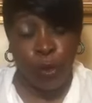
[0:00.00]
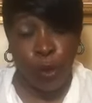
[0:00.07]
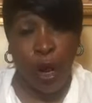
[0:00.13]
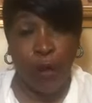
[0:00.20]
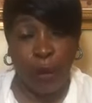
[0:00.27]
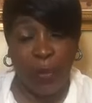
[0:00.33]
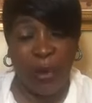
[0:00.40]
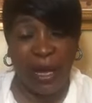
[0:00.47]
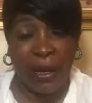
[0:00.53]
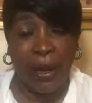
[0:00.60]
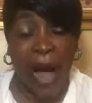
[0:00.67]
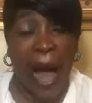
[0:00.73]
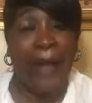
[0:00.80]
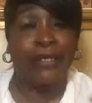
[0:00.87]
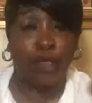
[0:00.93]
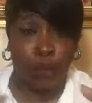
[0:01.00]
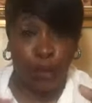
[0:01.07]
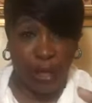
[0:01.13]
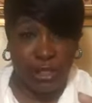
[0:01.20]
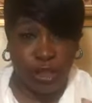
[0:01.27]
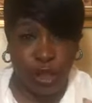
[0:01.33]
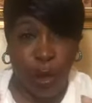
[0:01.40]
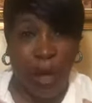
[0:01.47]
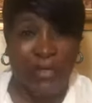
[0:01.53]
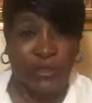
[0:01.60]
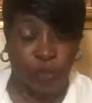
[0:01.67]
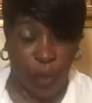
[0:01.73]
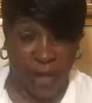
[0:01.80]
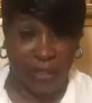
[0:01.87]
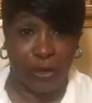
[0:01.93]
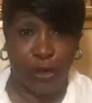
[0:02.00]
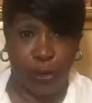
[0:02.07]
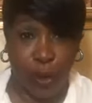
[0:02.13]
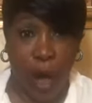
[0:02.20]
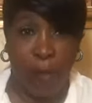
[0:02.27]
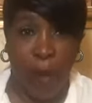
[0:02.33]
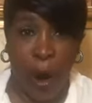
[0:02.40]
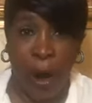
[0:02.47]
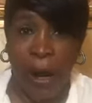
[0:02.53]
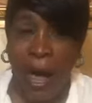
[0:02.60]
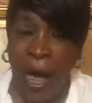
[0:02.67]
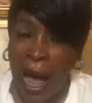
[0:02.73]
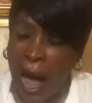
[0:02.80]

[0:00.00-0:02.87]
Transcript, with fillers: Glory be to God to rejoice with you. Come on.